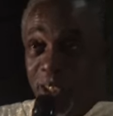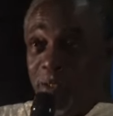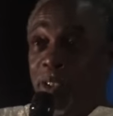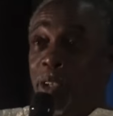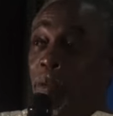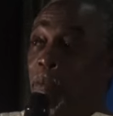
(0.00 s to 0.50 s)

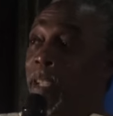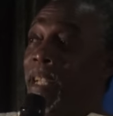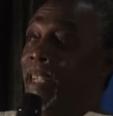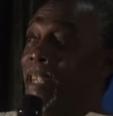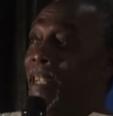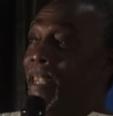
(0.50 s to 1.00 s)
of
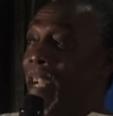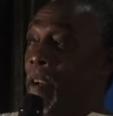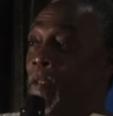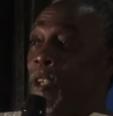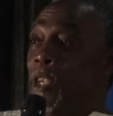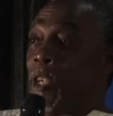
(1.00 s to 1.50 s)
Nubia
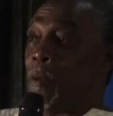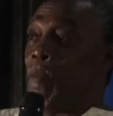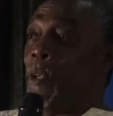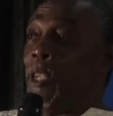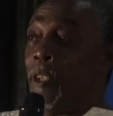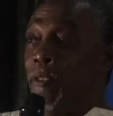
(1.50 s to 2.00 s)
African
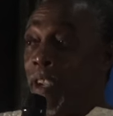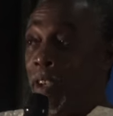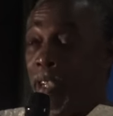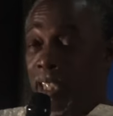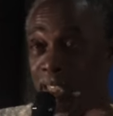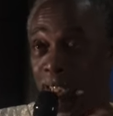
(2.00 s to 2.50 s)
Community
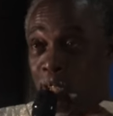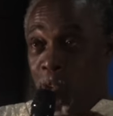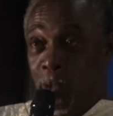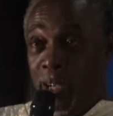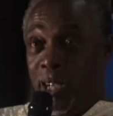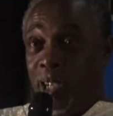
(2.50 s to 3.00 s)
Foundation
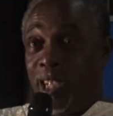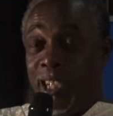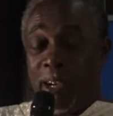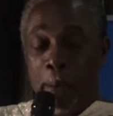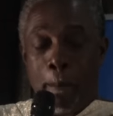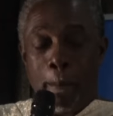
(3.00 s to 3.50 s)
School in
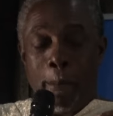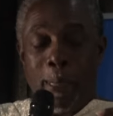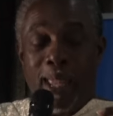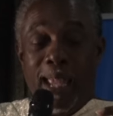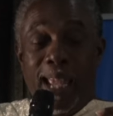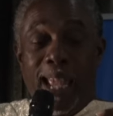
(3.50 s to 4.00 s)
London.
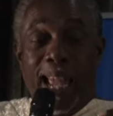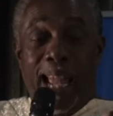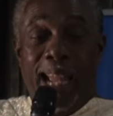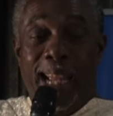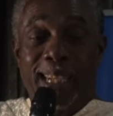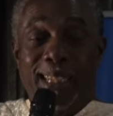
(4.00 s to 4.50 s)

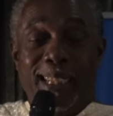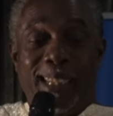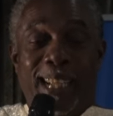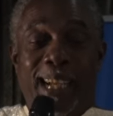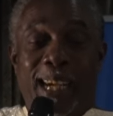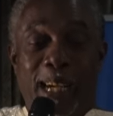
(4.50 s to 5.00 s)
And
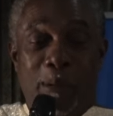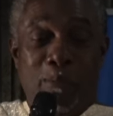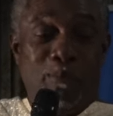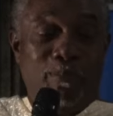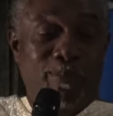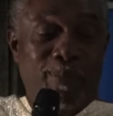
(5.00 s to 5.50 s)

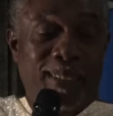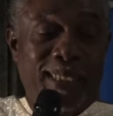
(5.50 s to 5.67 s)
um,